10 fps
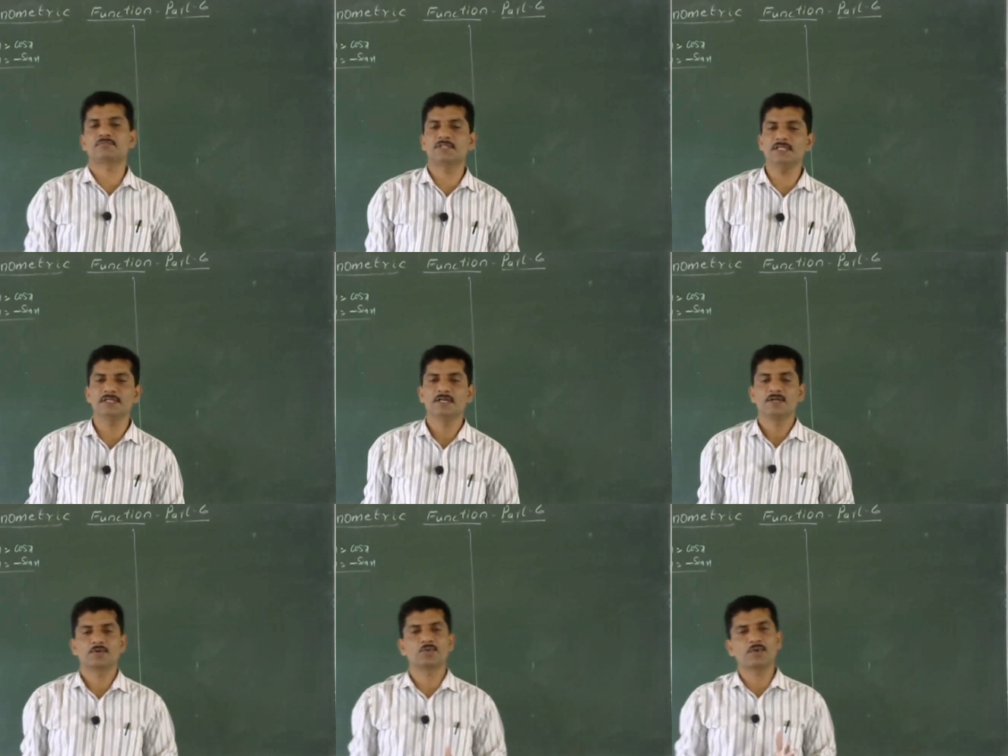the
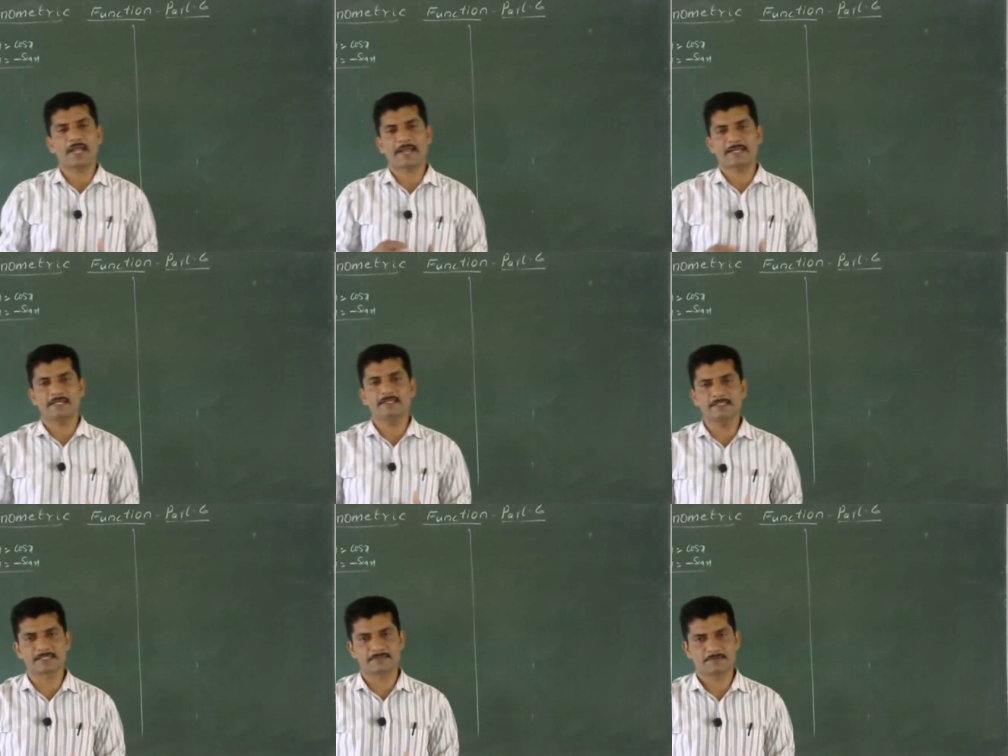two
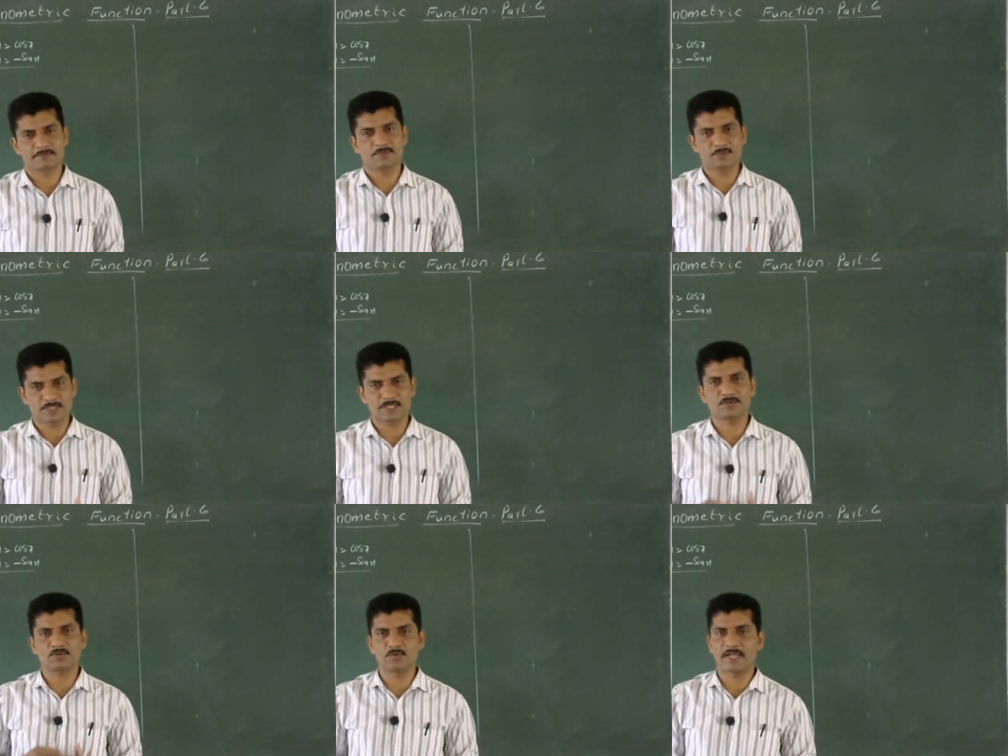angles,
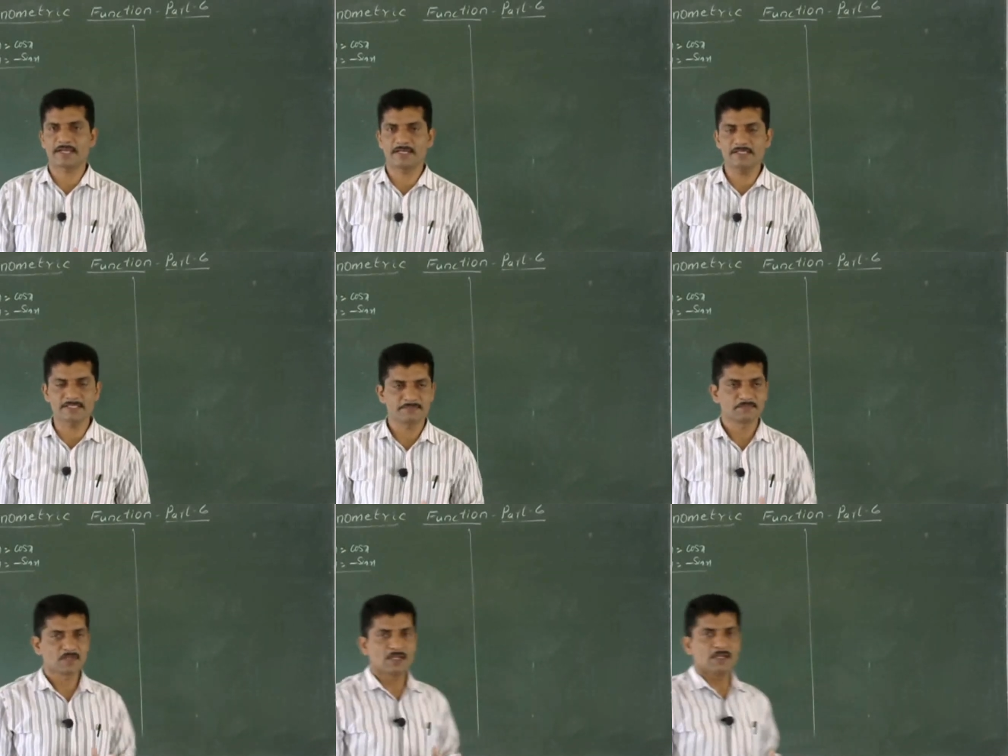using two
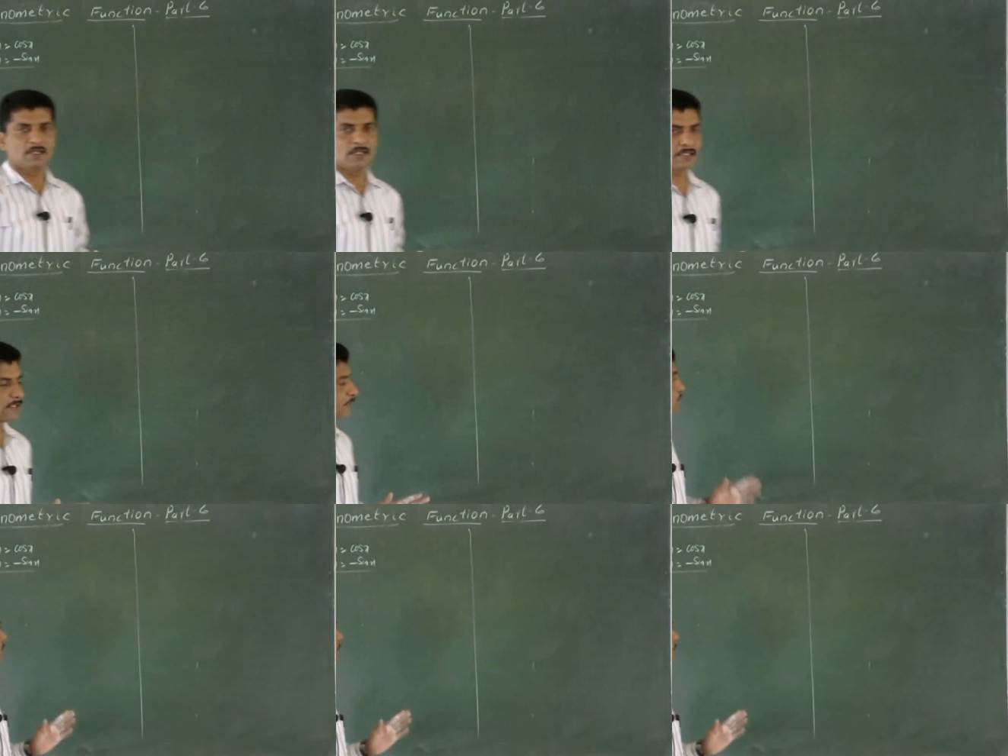angles. That one